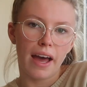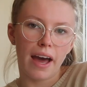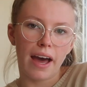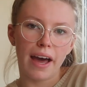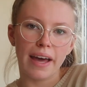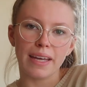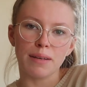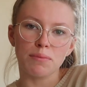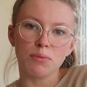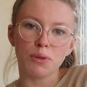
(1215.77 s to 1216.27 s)

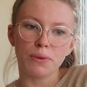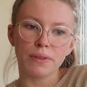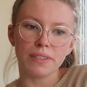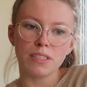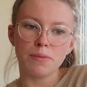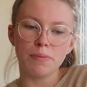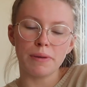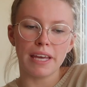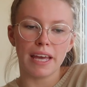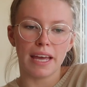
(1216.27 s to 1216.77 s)
I am
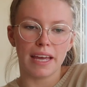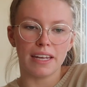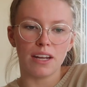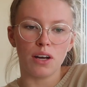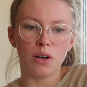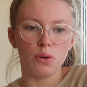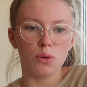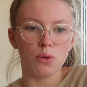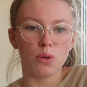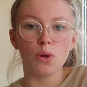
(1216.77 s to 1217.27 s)
going to be in
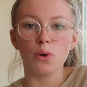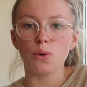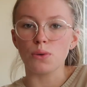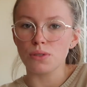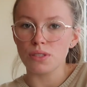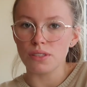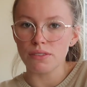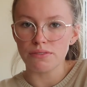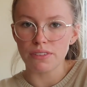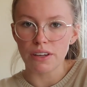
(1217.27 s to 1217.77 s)
a whole
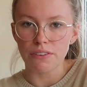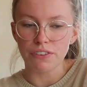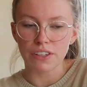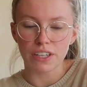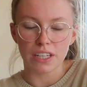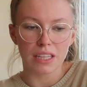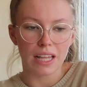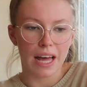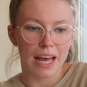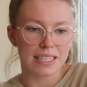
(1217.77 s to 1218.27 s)
host of
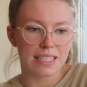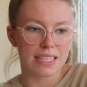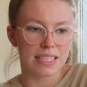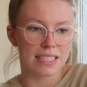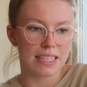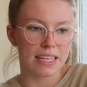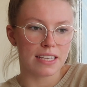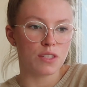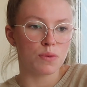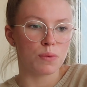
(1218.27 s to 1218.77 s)
different
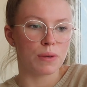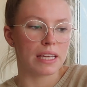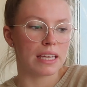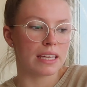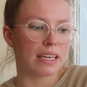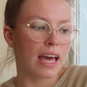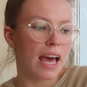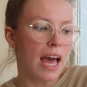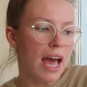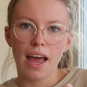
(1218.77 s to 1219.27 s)
classes this
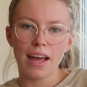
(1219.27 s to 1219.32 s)
week.